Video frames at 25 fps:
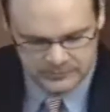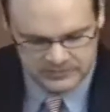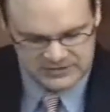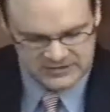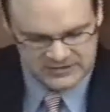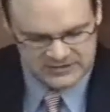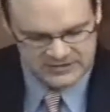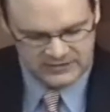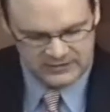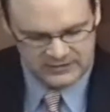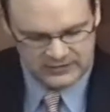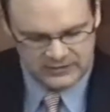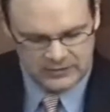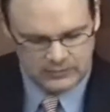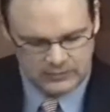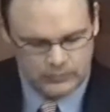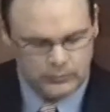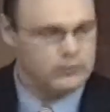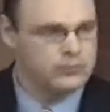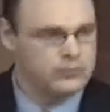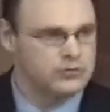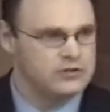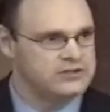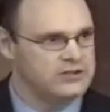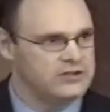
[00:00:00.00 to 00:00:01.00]
but just look at
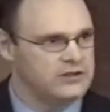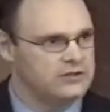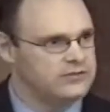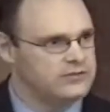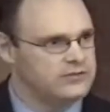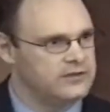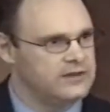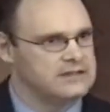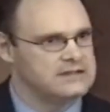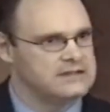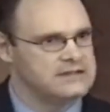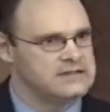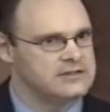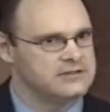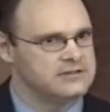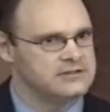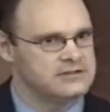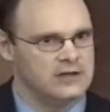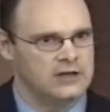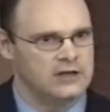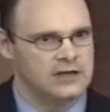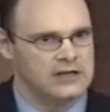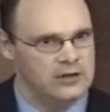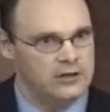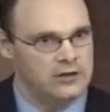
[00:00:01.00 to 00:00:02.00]
what Results volunteers
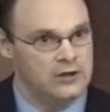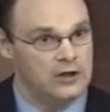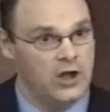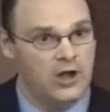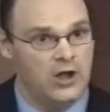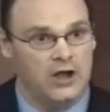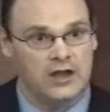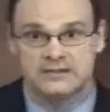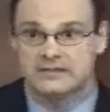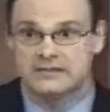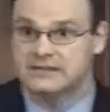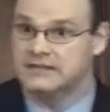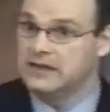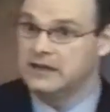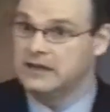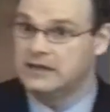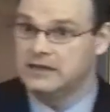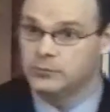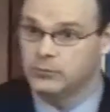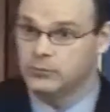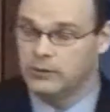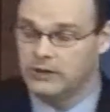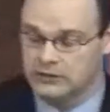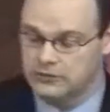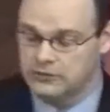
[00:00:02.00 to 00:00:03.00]
here in Austin
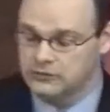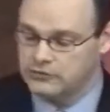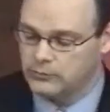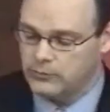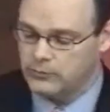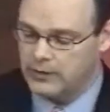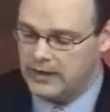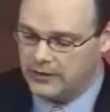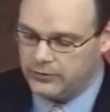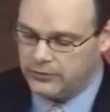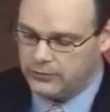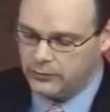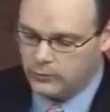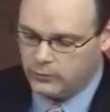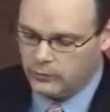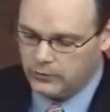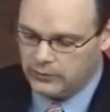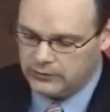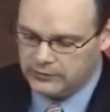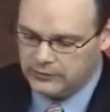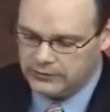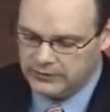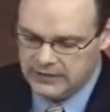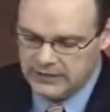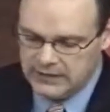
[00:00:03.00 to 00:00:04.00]
as well as around the
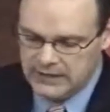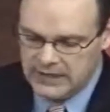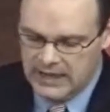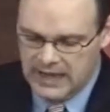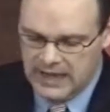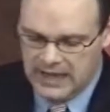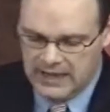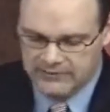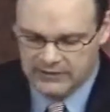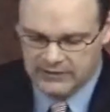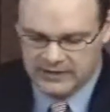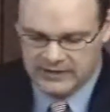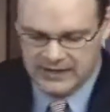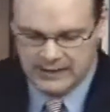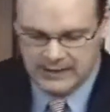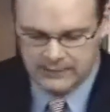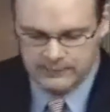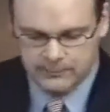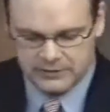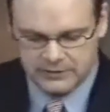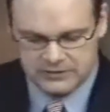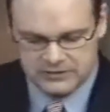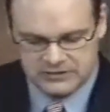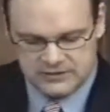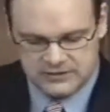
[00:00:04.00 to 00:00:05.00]
world have
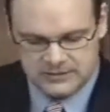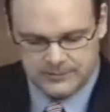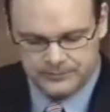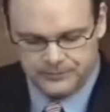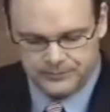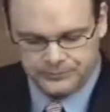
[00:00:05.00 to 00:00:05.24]
accomplished.